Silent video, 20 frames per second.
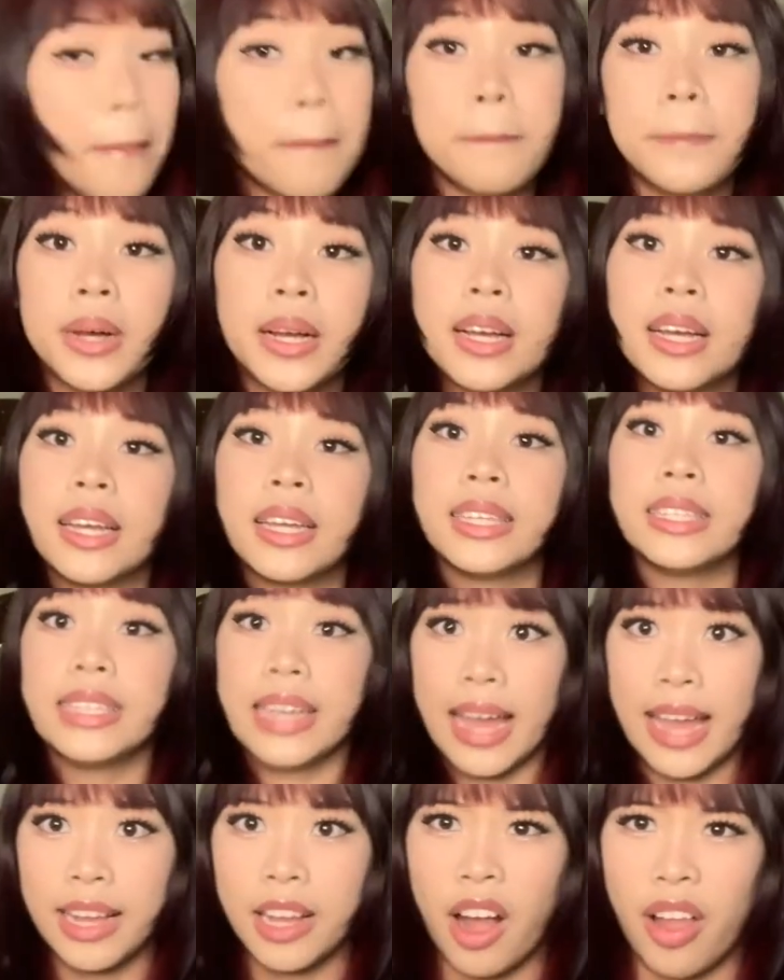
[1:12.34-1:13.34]
But
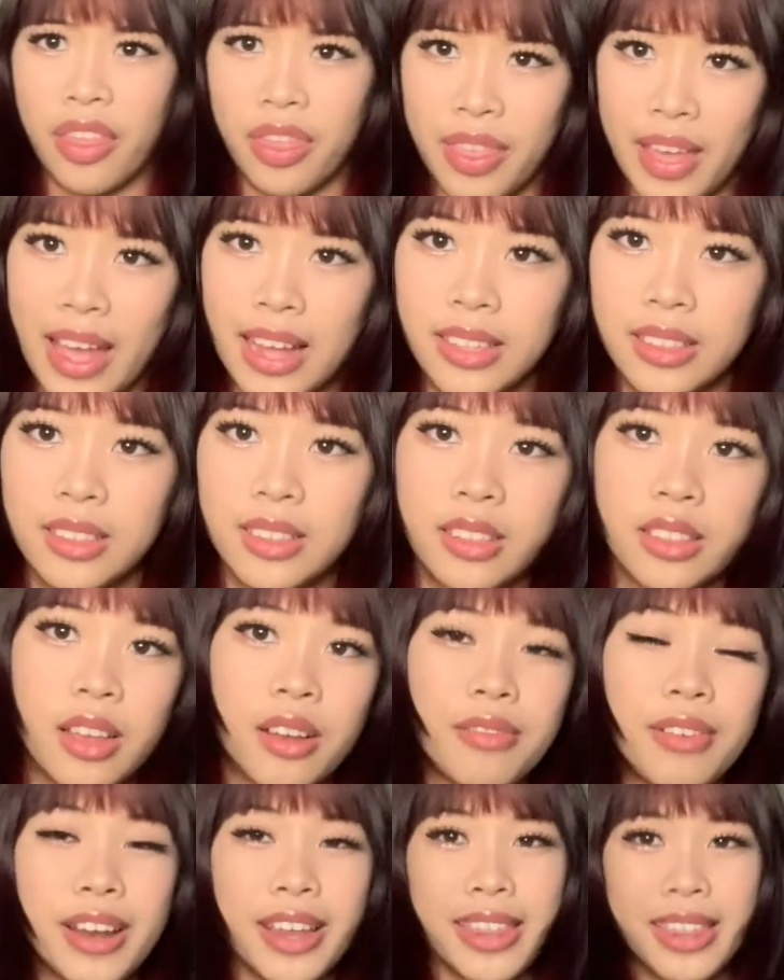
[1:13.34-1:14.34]
yeah, I got that. So
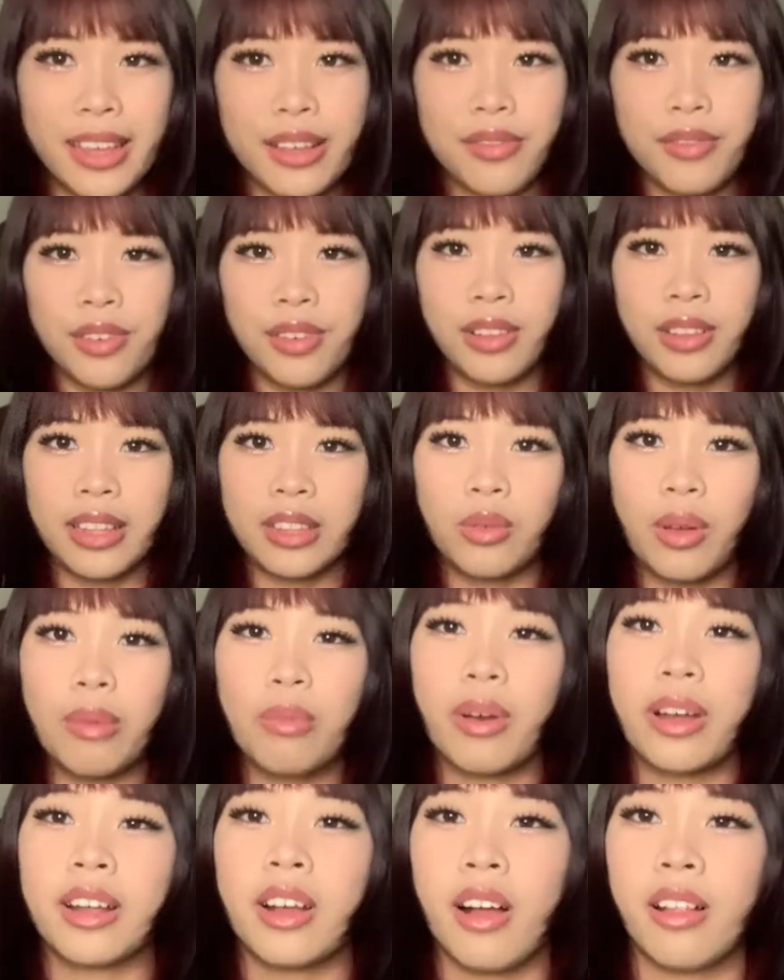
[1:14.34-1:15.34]
very thankful. That's why I'm
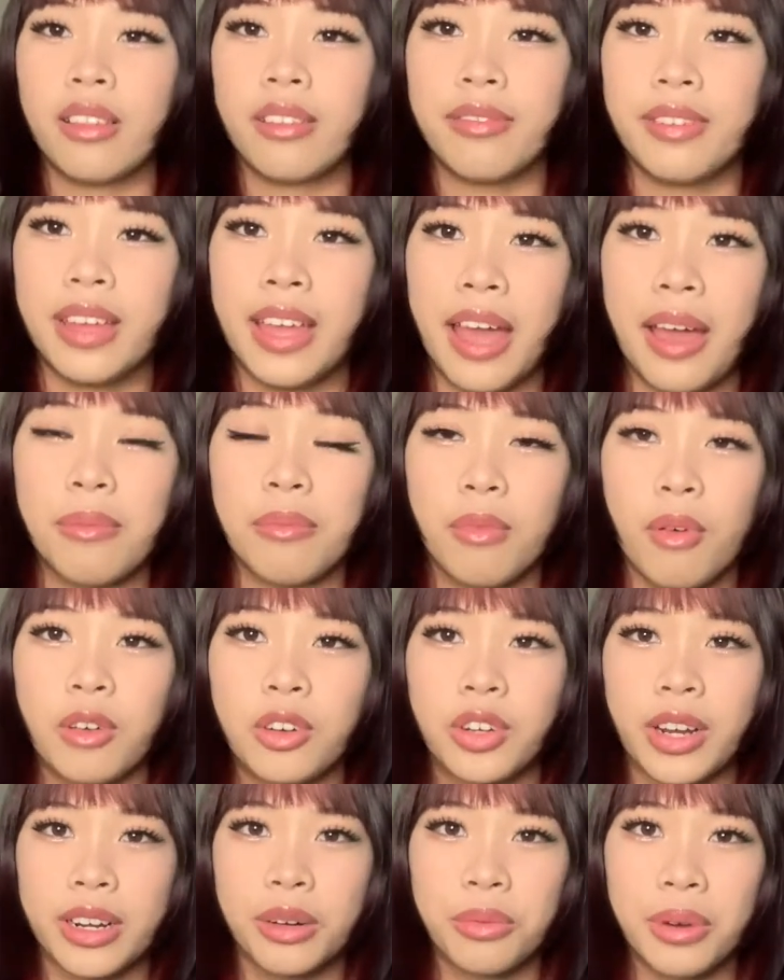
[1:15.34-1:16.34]
wearing all of it. I'm
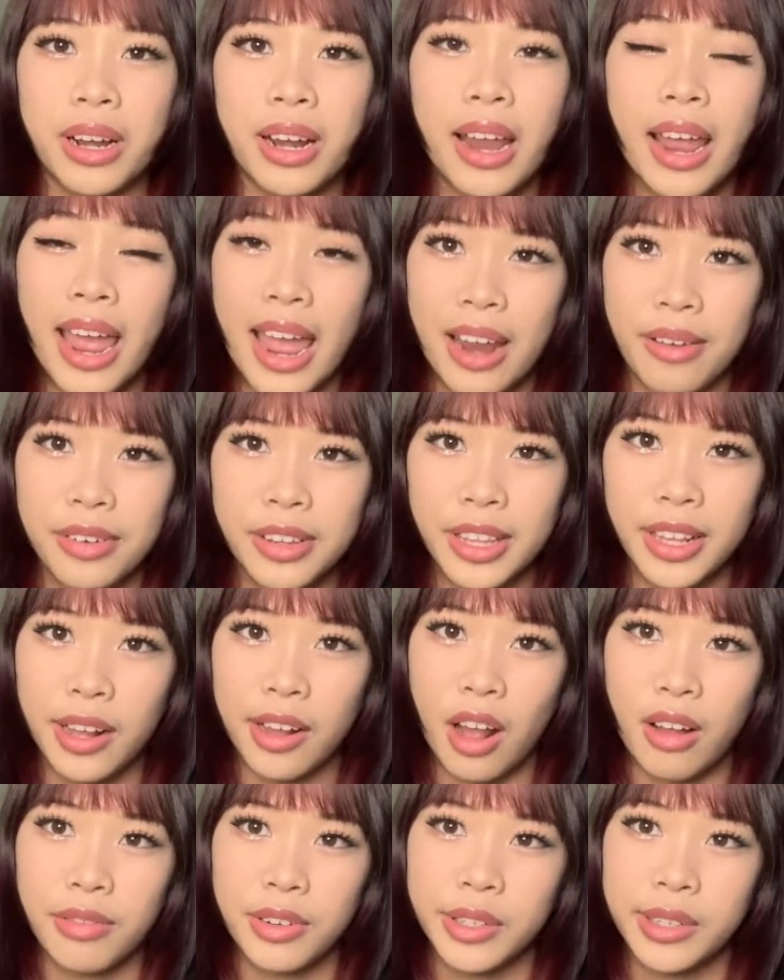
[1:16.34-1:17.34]
trying to wear everything I
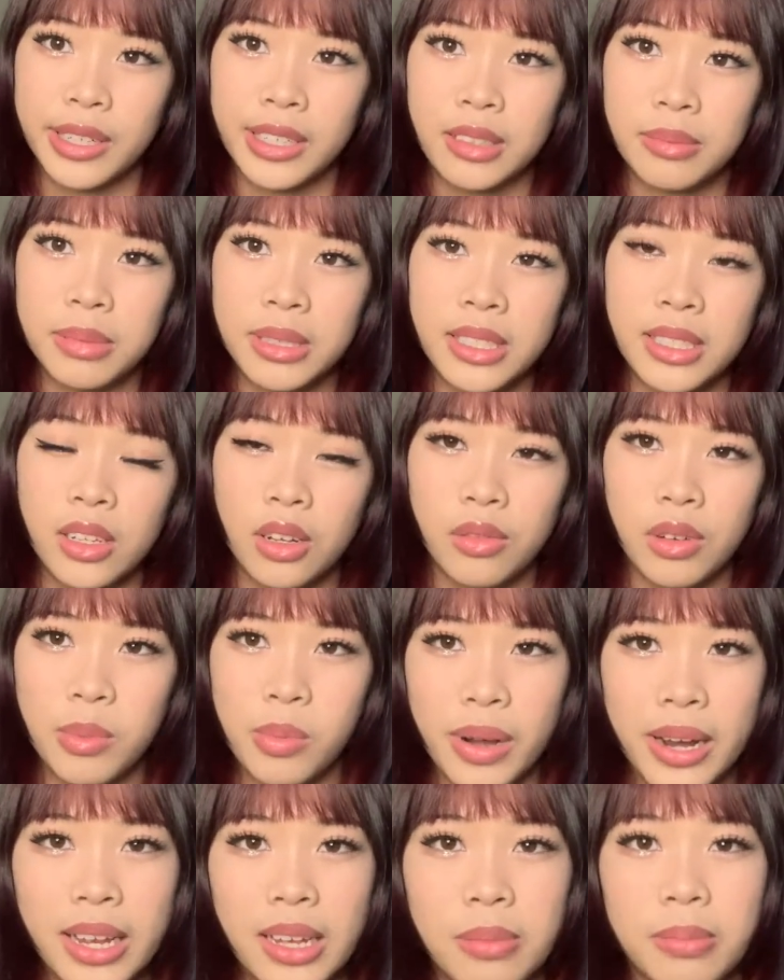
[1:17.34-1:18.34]
got for Christmas over
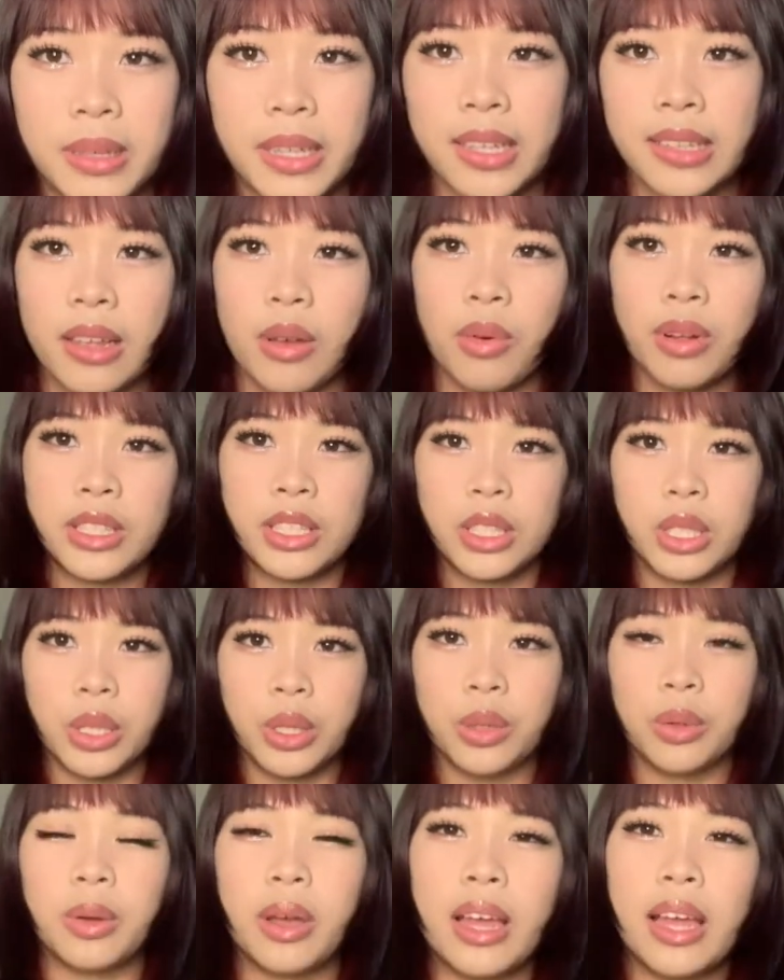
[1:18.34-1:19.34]
break because I want
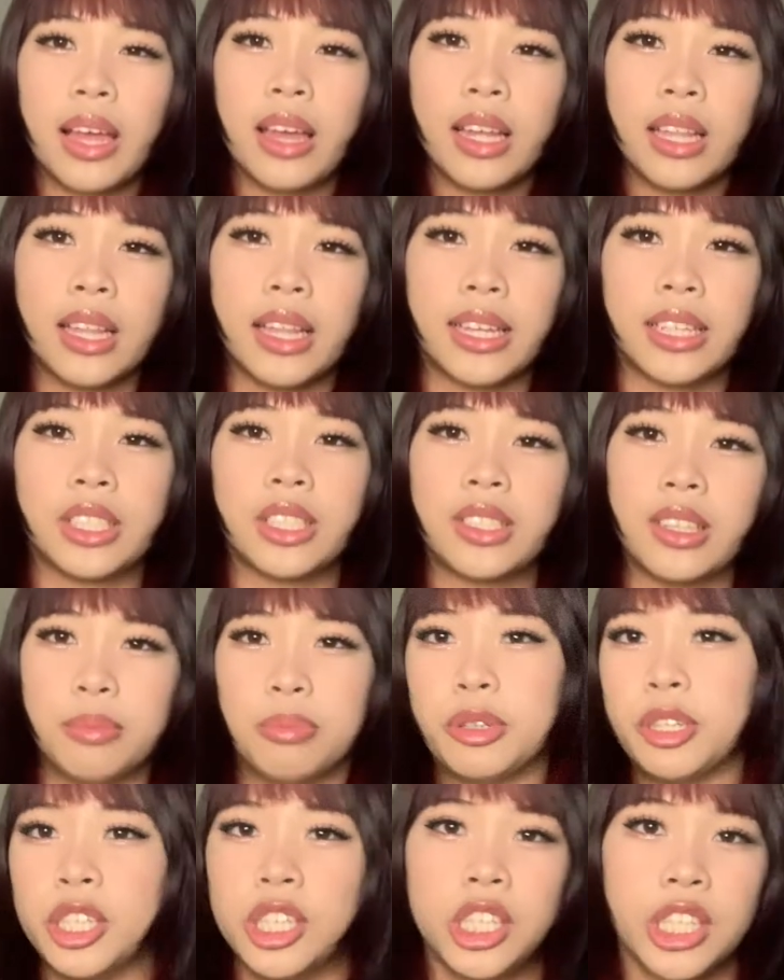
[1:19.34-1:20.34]
to like just
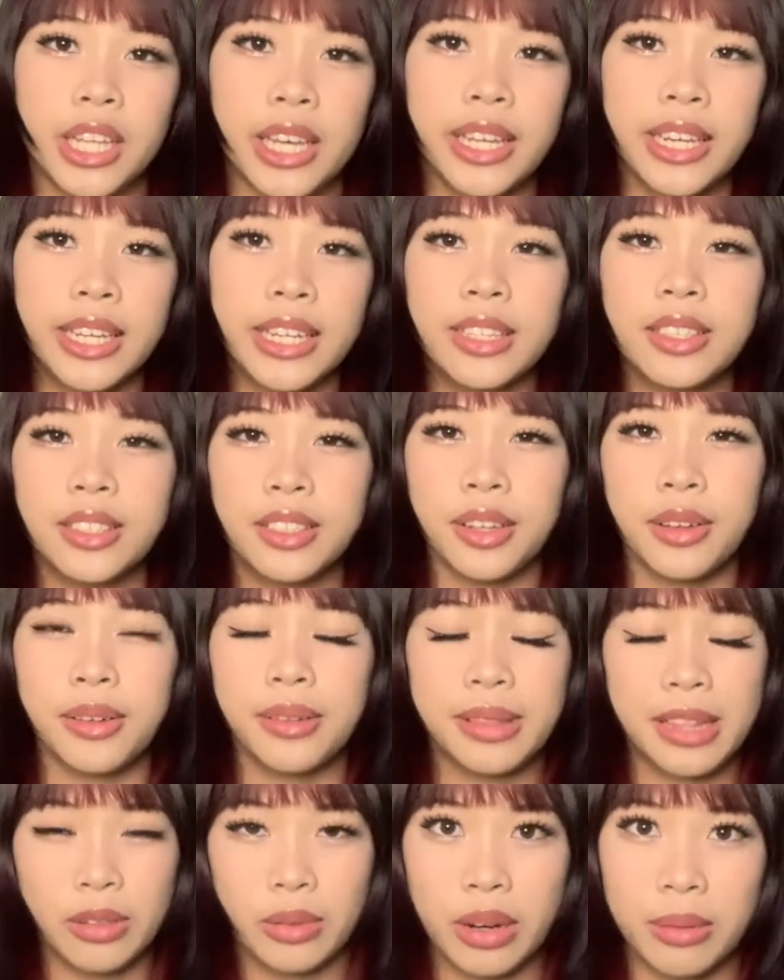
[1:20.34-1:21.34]
appreciate it. So
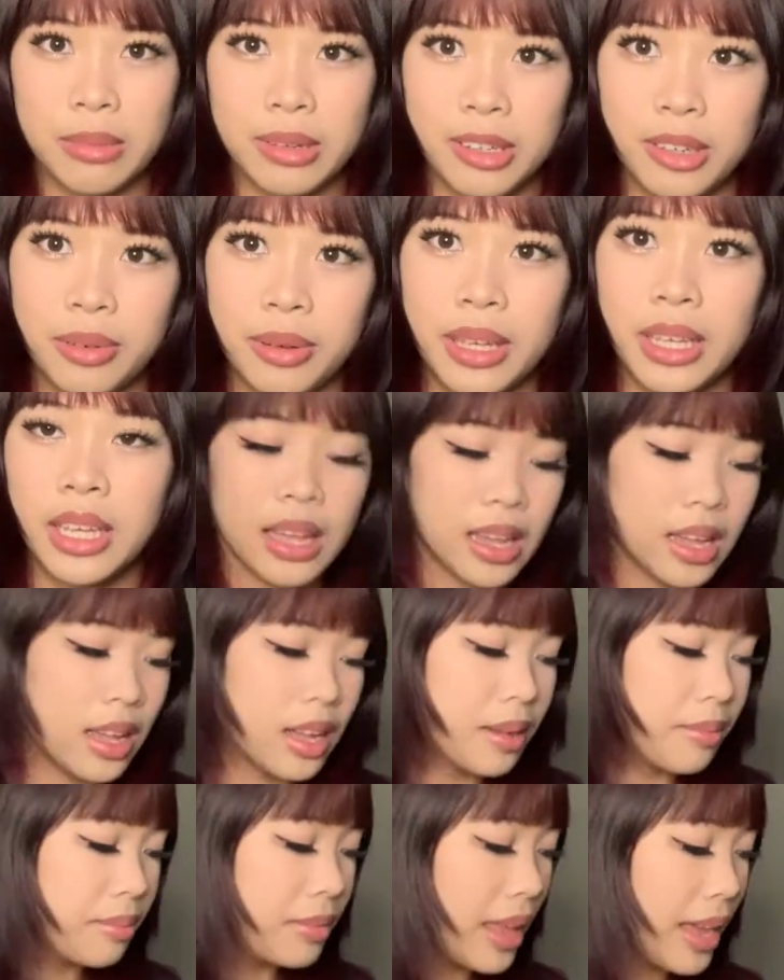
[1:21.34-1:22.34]
that's what I've been doing.
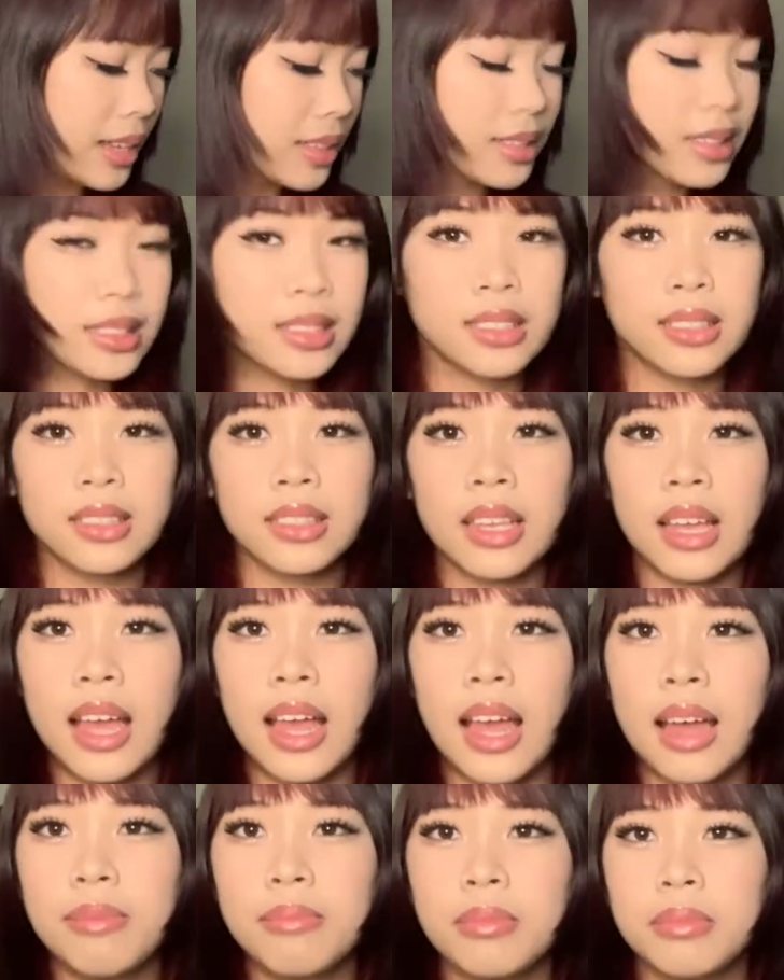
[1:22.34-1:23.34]
Next,
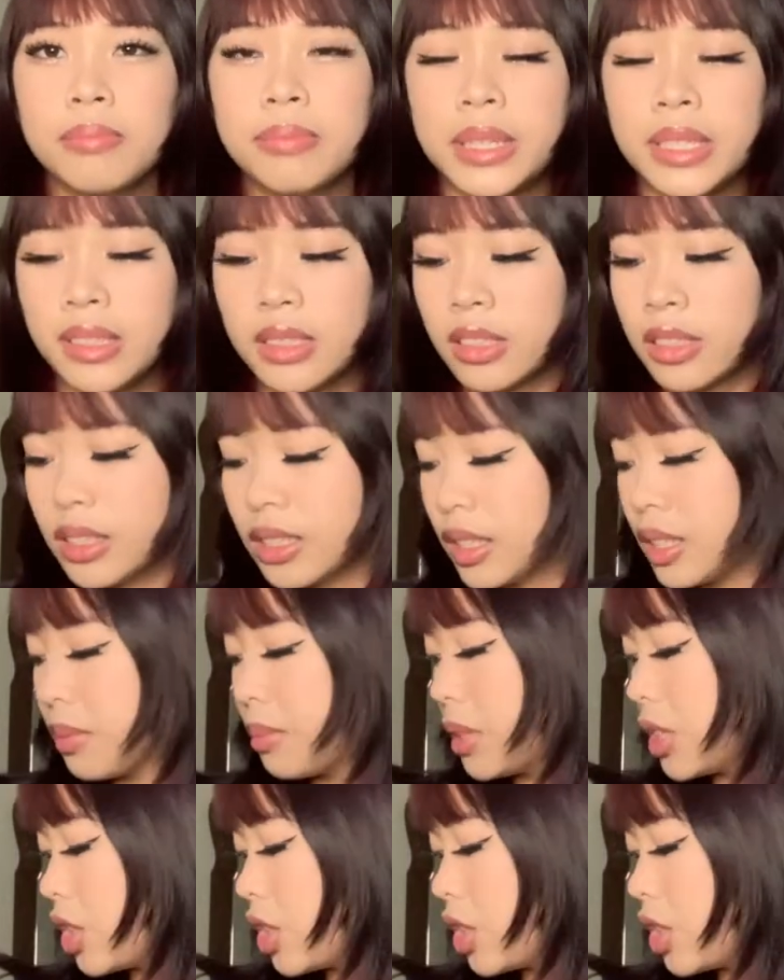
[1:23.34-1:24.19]
I'm basically gonna be